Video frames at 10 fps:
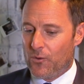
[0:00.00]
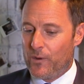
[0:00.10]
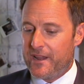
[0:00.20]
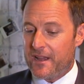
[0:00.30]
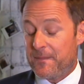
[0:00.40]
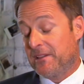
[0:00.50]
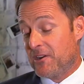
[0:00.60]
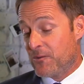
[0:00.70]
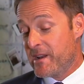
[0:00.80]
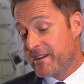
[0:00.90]
We, I mean,
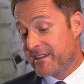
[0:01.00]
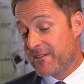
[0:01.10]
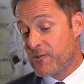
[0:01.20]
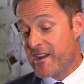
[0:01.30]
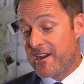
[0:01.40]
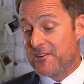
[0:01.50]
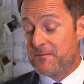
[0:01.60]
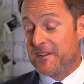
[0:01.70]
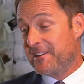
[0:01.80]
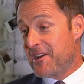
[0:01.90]
look, we didn't give away $100
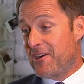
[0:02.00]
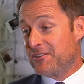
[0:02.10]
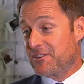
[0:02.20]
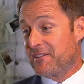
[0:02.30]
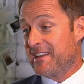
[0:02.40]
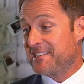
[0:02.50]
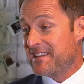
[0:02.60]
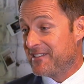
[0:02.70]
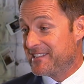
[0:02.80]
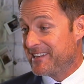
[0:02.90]
million over the last
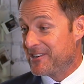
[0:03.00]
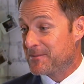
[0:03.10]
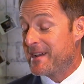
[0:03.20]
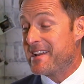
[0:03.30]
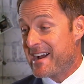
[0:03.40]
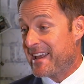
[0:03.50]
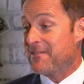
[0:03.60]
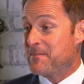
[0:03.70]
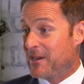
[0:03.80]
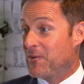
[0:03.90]
17 years by not
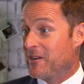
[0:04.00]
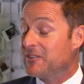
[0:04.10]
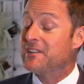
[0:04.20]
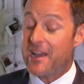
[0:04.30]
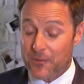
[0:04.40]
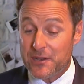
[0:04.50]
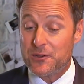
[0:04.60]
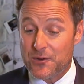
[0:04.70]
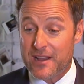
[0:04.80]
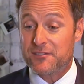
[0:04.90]
having big winners. So, yeah, we
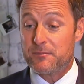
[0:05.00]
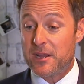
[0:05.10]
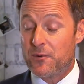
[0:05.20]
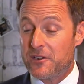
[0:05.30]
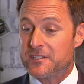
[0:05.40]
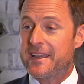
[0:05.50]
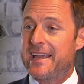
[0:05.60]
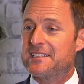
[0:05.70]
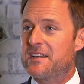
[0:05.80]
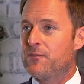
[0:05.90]
do have some big winners. I
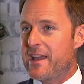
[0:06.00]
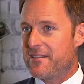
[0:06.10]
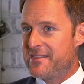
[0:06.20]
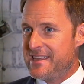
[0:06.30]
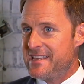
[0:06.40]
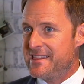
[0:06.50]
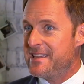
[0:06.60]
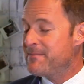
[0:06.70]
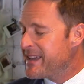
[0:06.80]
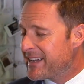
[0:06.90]
can't say if we had the,
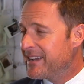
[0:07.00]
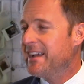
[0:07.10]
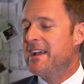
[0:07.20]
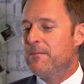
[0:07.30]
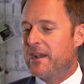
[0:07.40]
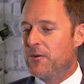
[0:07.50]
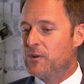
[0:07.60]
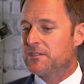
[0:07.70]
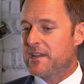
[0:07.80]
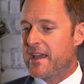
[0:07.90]
the big, but I
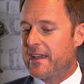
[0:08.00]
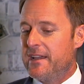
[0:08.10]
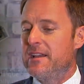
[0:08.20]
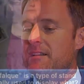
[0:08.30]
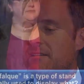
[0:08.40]
will say